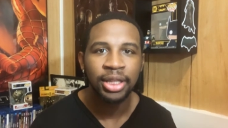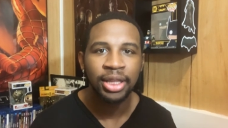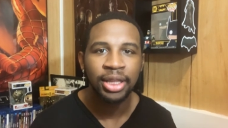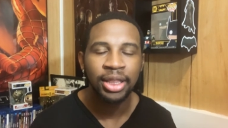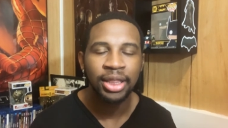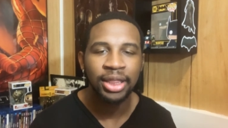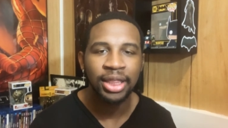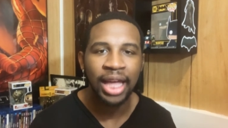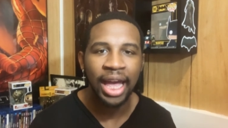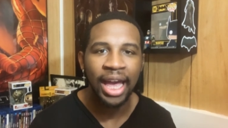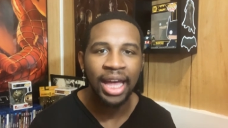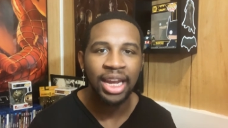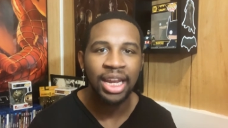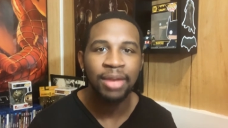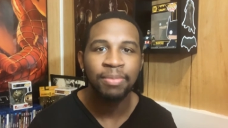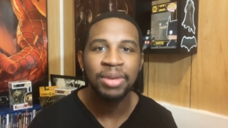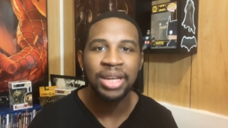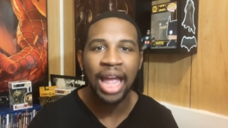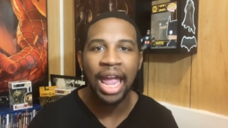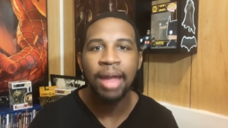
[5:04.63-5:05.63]
that it
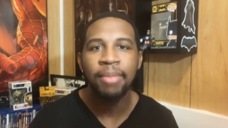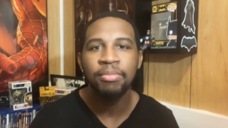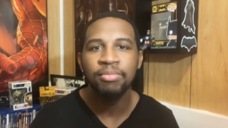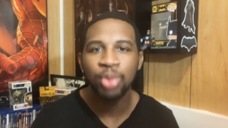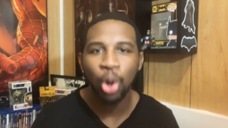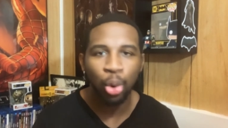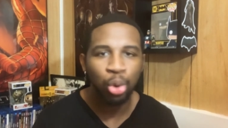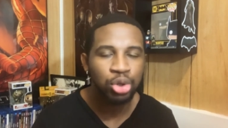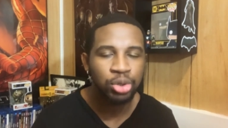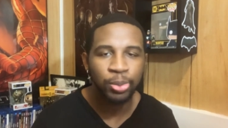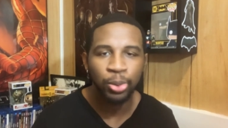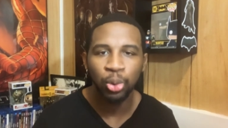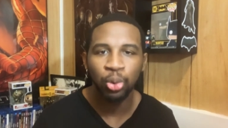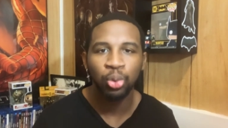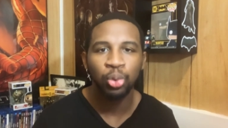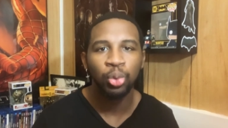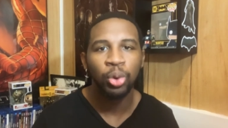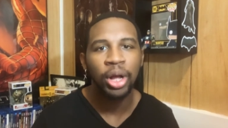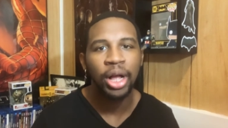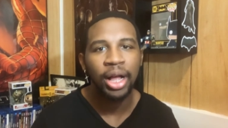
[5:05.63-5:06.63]
became
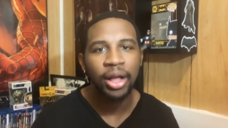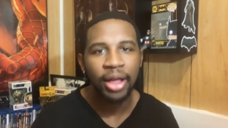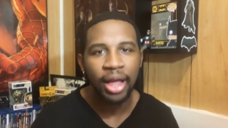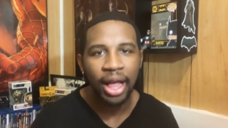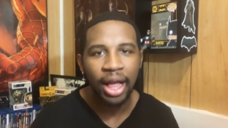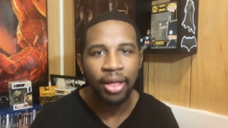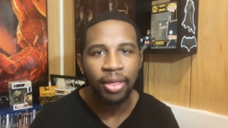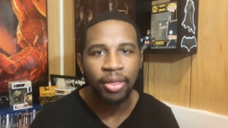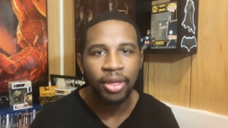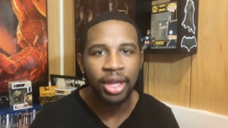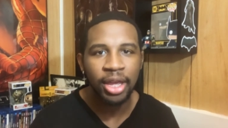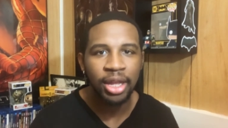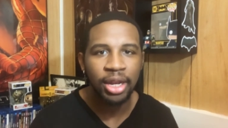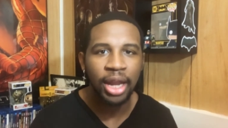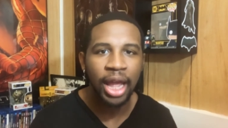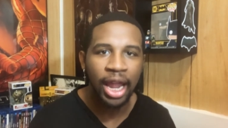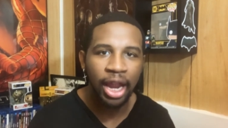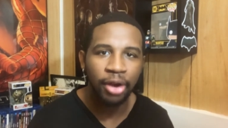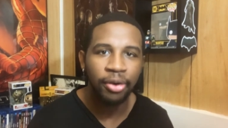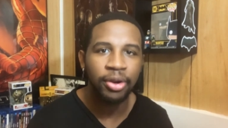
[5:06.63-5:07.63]
noticeable in
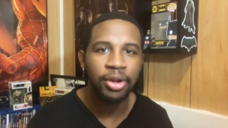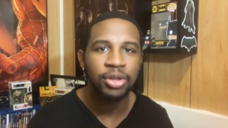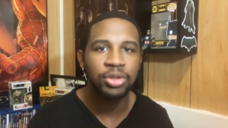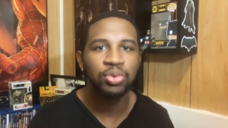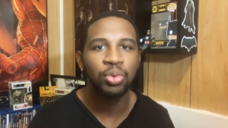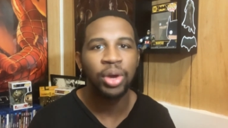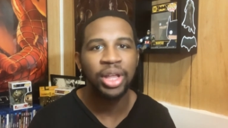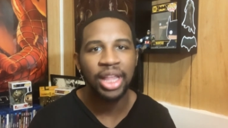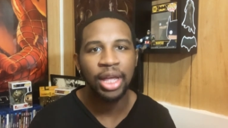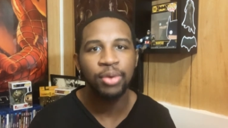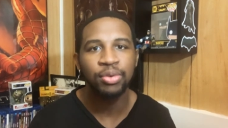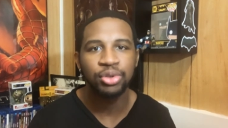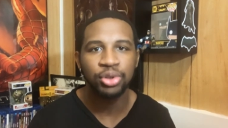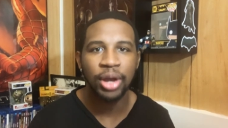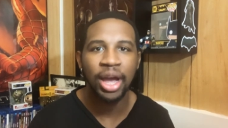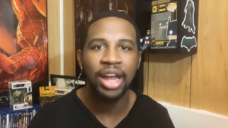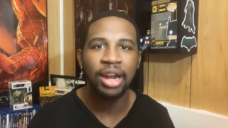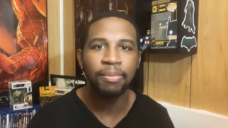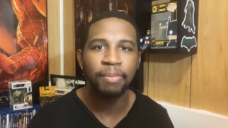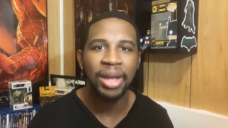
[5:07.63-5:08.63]
areas where they was
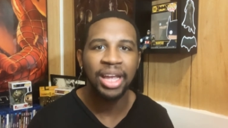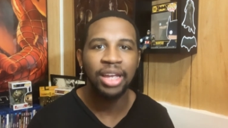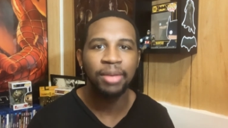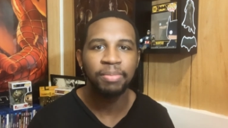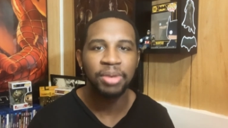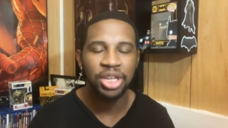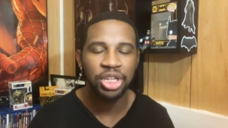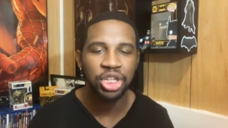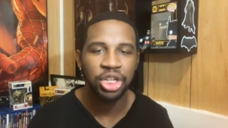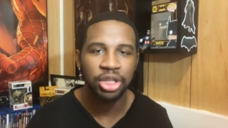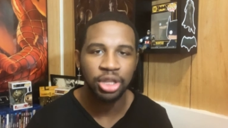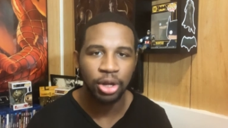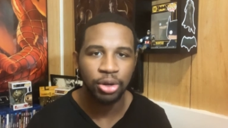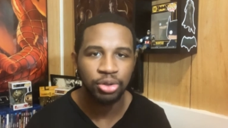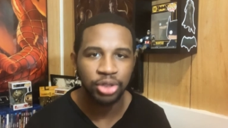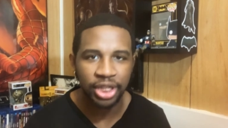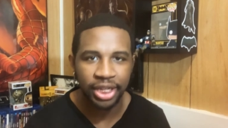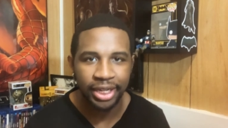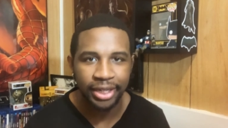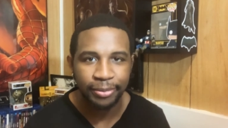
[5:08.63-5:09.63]
trying to make it
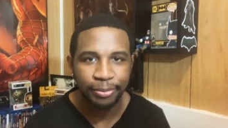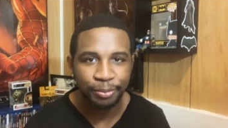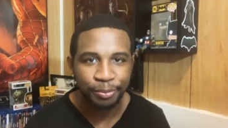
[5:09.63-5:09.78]
PG-13.